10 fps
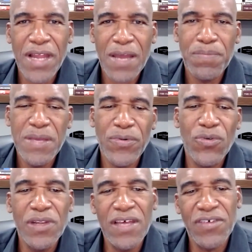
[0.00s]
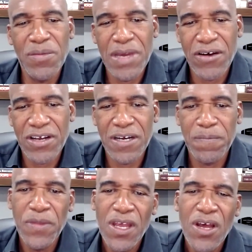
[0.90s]
Black people who live in America.
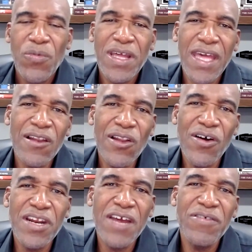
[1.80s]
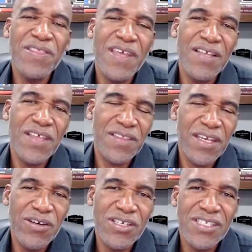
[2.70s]
We can't learn everything that
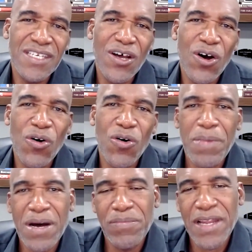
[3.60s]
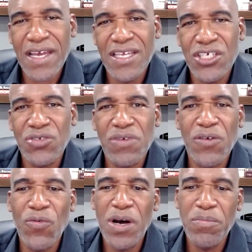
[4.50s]
there is to know about Black history
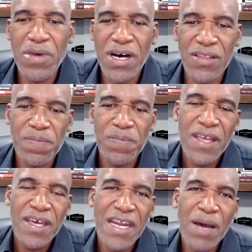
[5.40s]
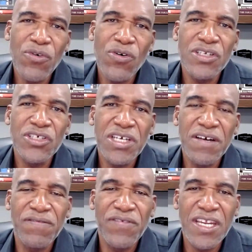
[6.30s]
in 1 month, and I'm going to
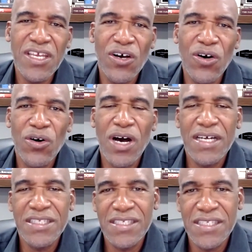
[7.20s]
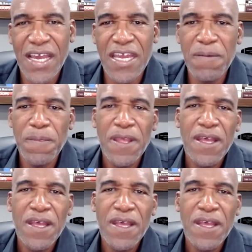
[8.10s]
share a video today